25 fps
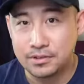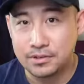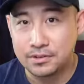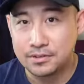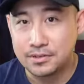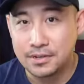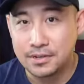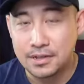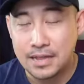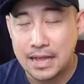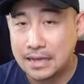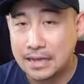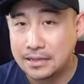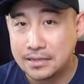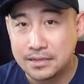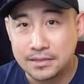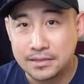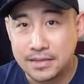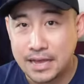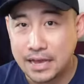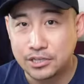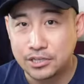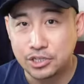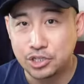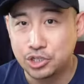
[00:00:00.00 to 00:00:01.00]
leather
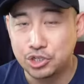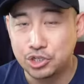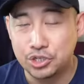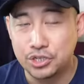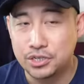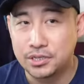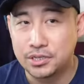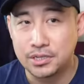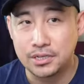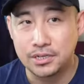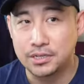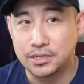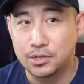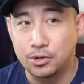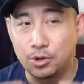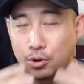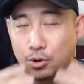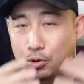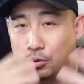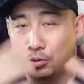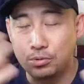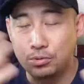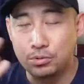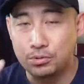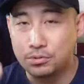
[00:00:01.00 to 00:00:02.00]
texture, the
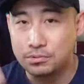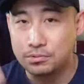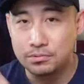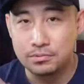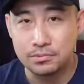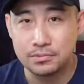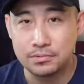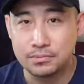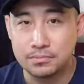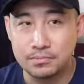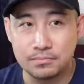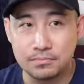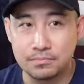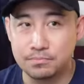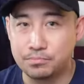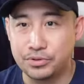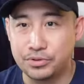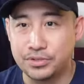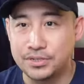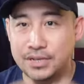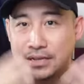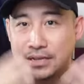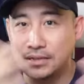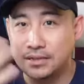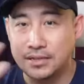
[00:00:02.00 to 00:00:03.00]
whole
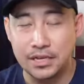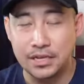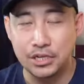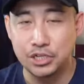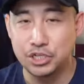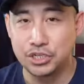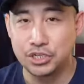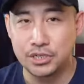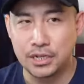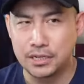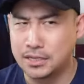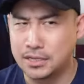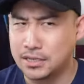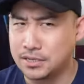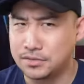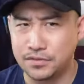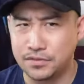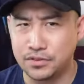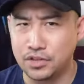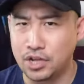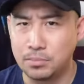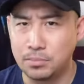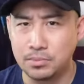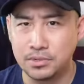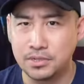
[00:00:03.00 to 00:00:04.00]
presentation, I think is
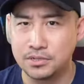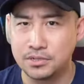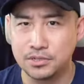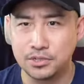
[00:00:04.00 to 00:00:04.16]
phenomenal.